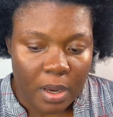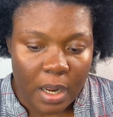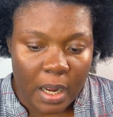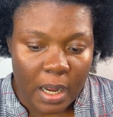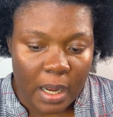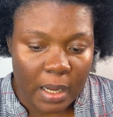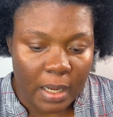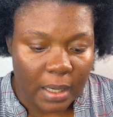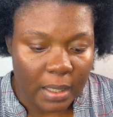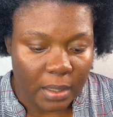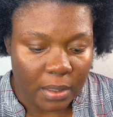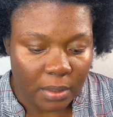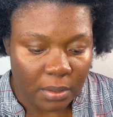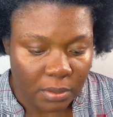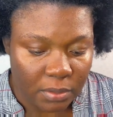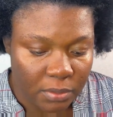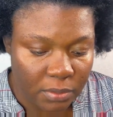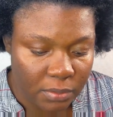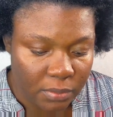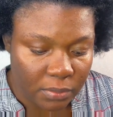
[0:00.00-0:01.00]
I
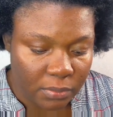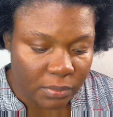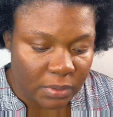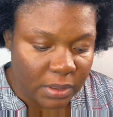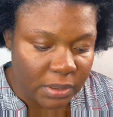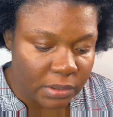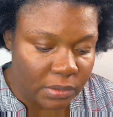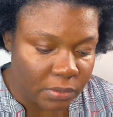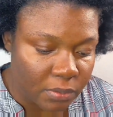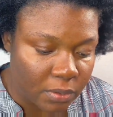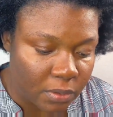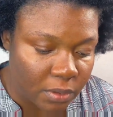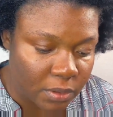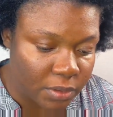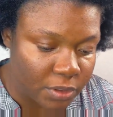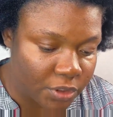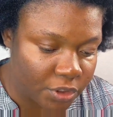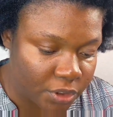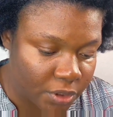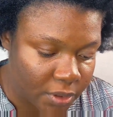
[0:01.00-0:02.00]
don't know, there's no
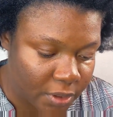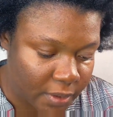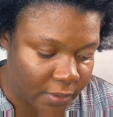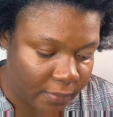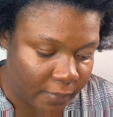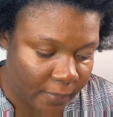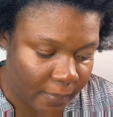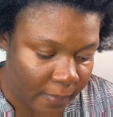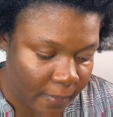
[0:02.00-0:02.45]
conditioner.